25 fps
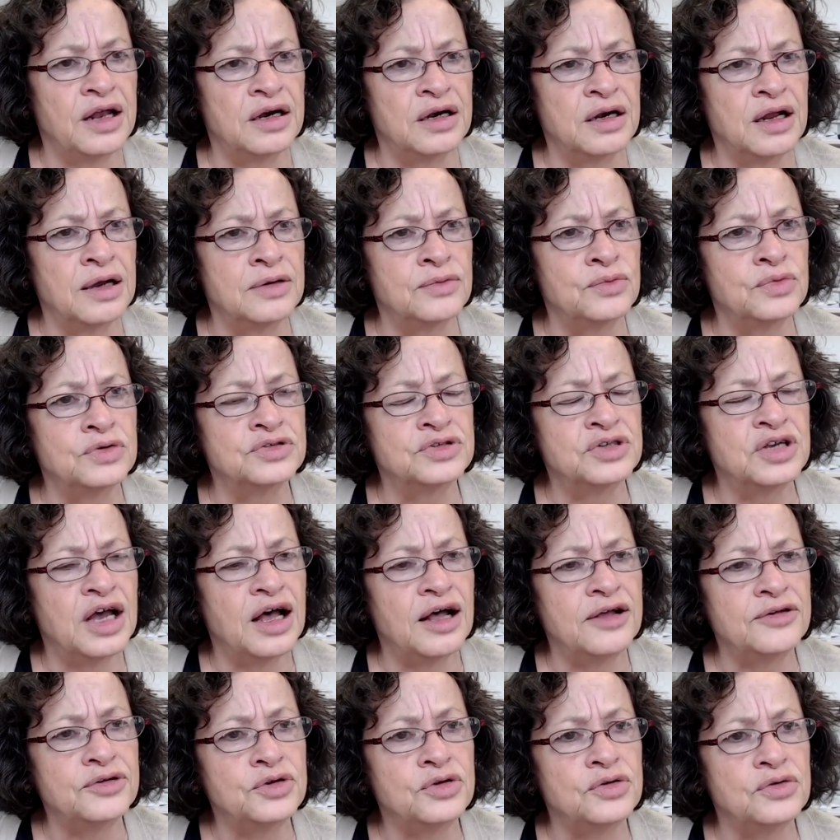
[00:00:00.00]
And I will
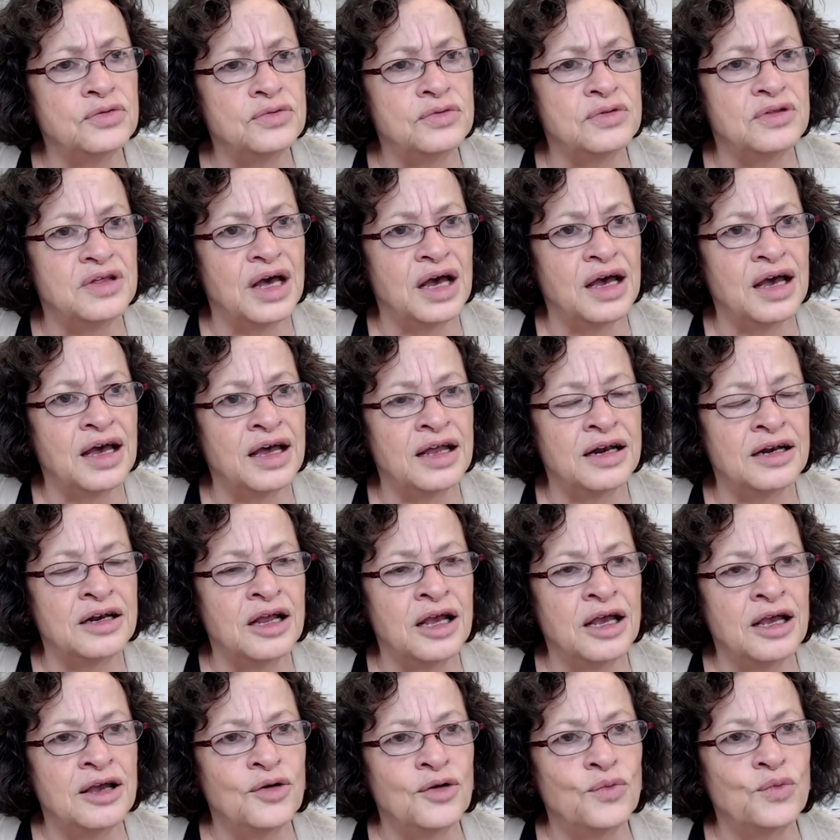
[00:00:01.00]
tell you that
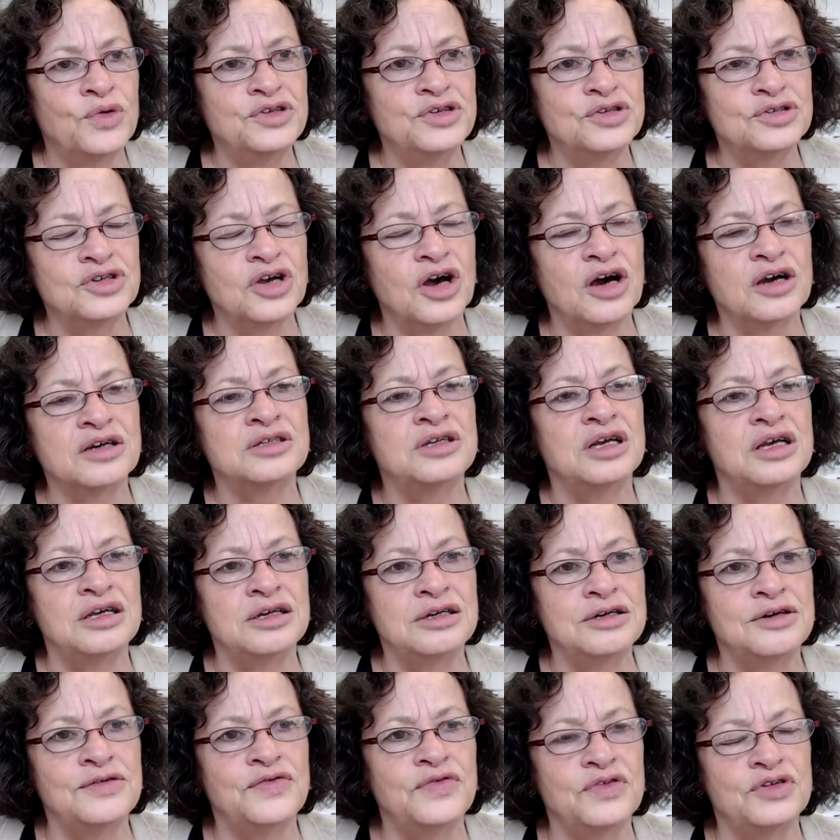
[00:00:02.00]
when you talk to
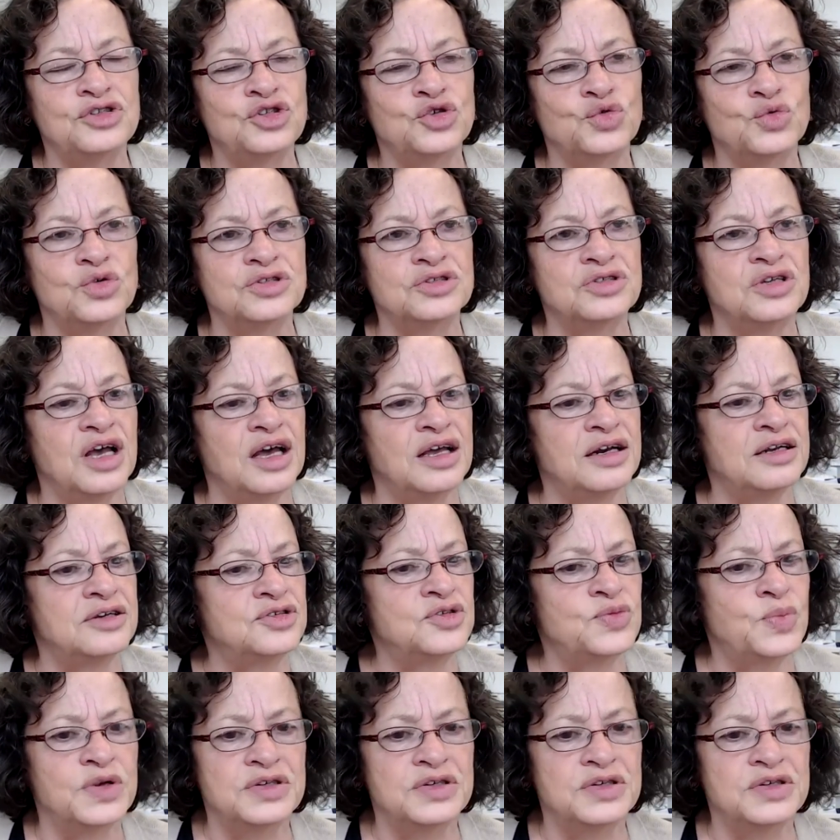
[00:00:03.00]
individual dentists,